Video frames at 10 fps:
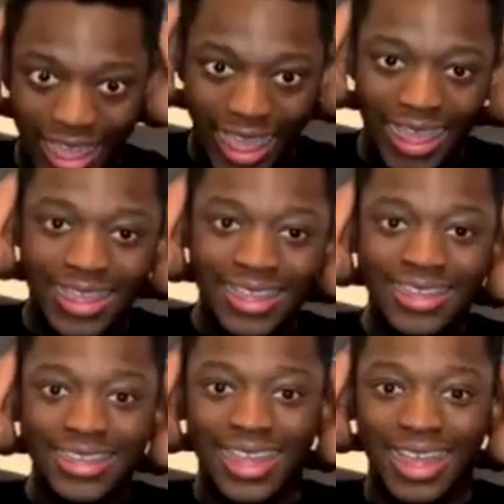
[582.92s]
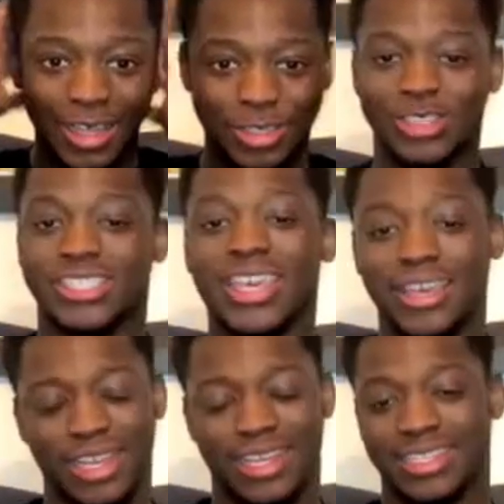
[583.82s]
like how would you
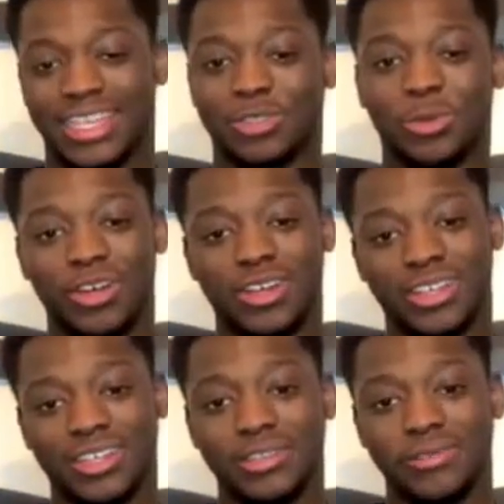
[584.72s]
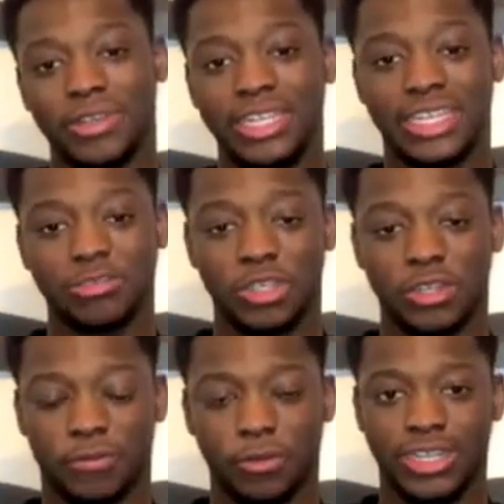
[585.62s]
save that? That's what really gives me
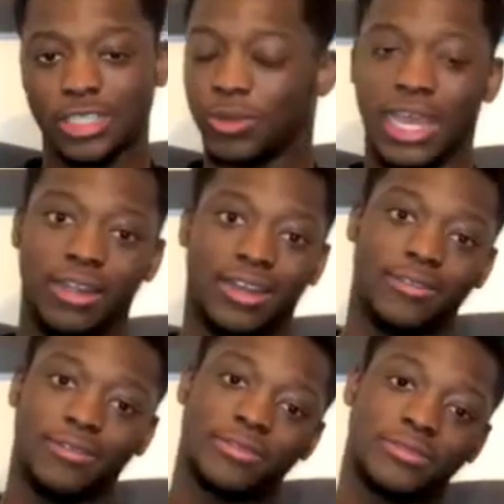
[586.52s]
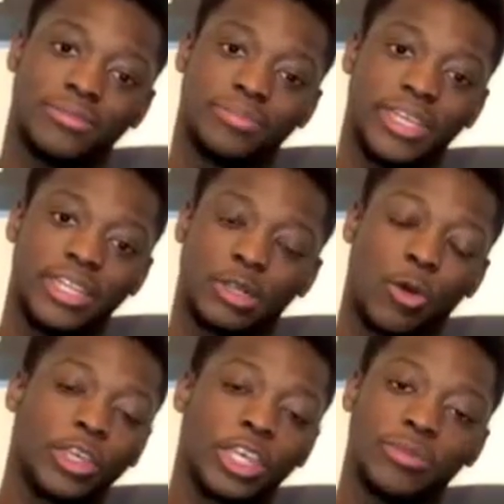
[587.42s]
the thrill. That's why I love being a
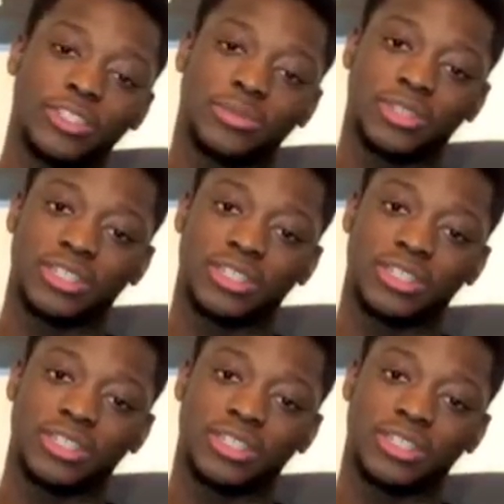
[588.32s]
goalkeeper. To